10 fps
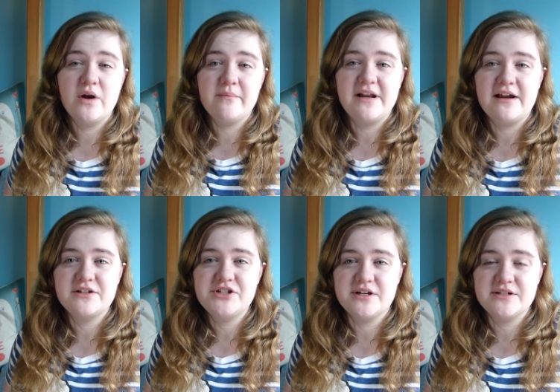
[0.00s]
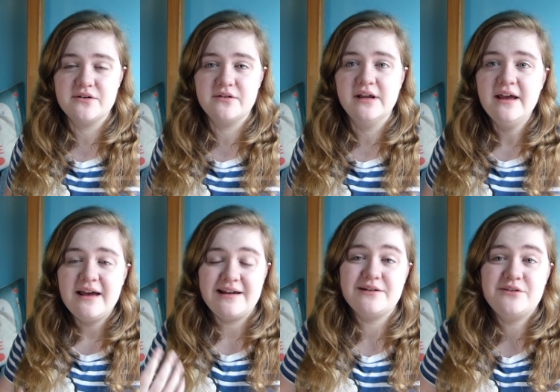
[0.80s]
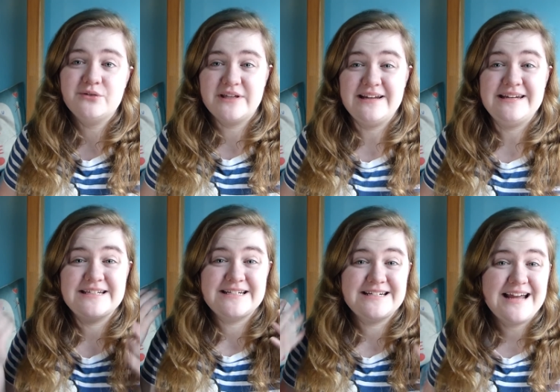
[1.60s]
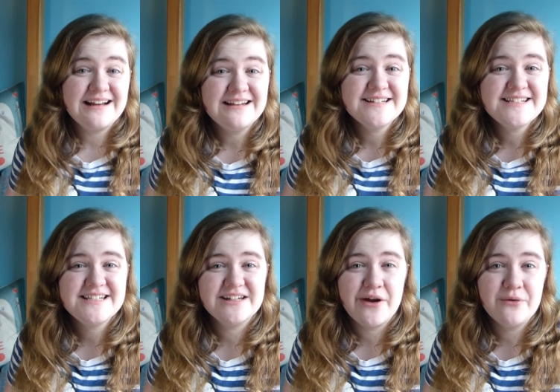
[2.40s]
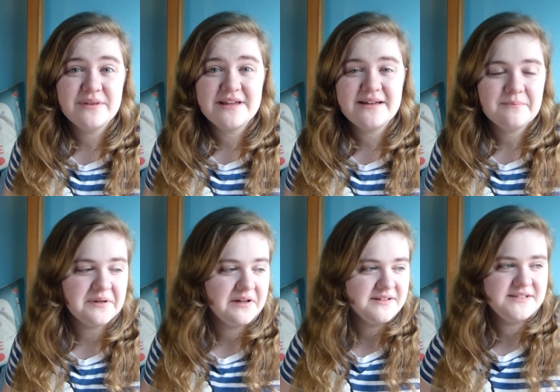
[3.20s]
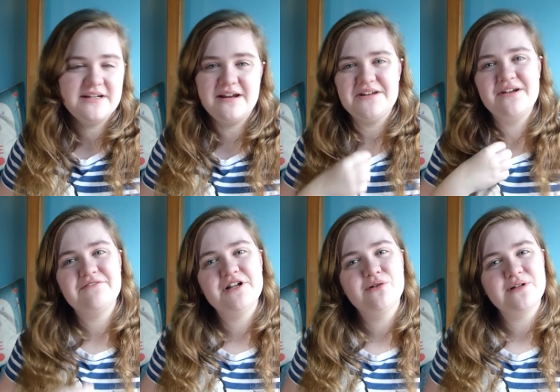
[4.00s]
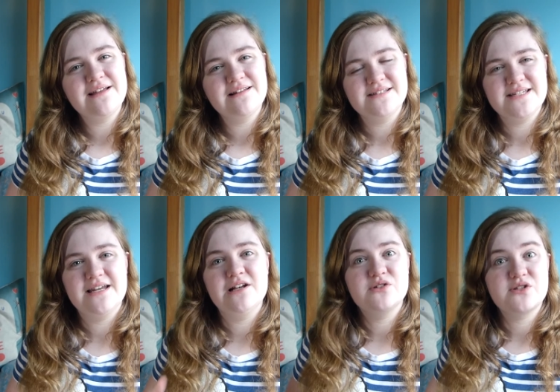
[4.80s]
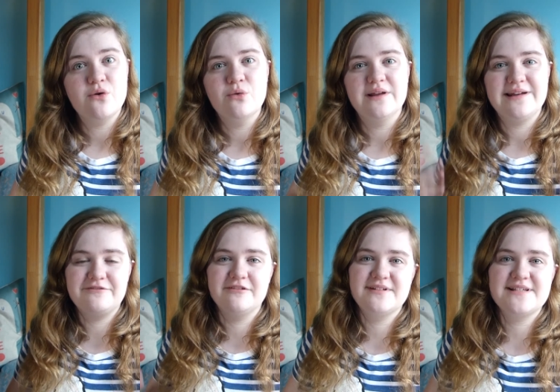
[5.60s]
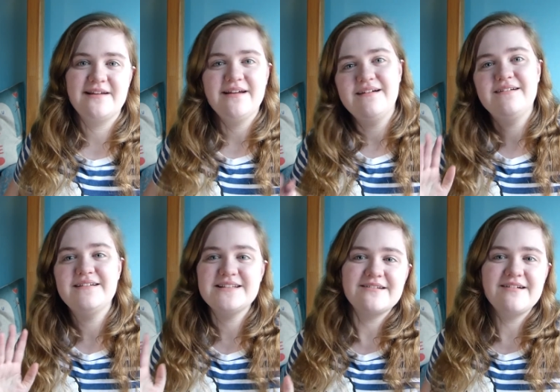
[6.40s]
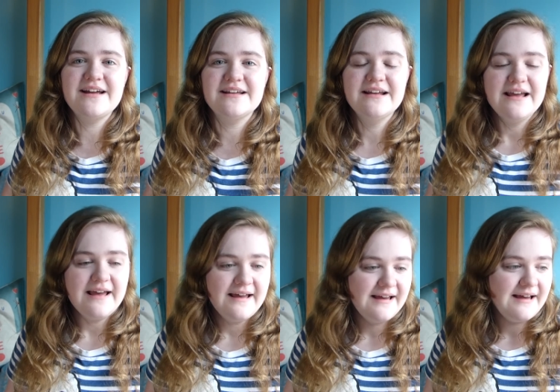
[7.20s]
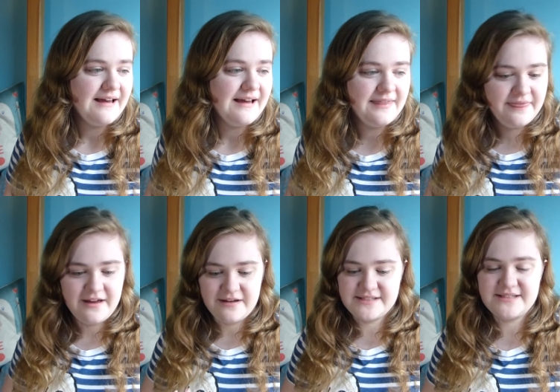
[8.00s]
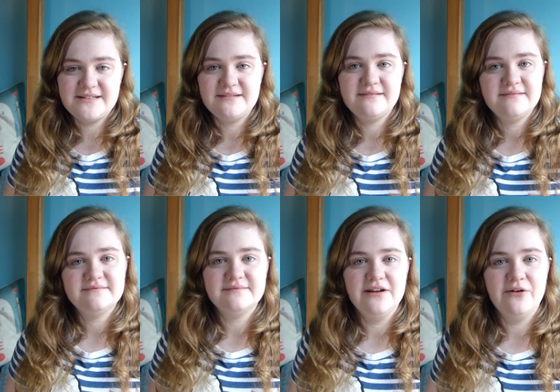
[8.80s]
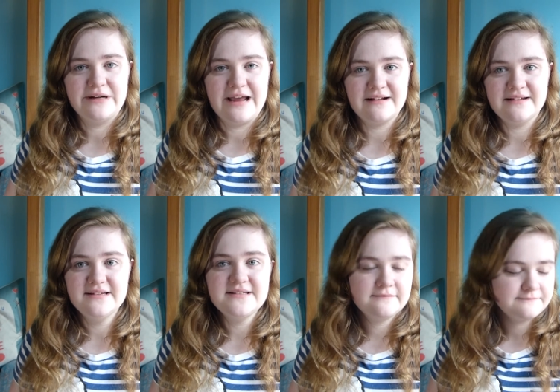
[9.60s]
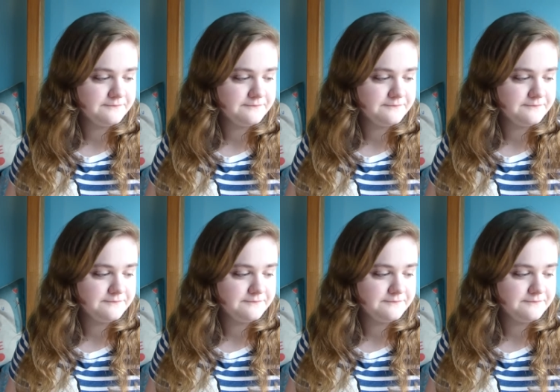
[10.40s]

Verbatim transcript: white and black shirt on and I thought that I needed a necklace to go with it because you know you have a long necklace and it looks cool and everyone's like oh it's great and thus long necklace.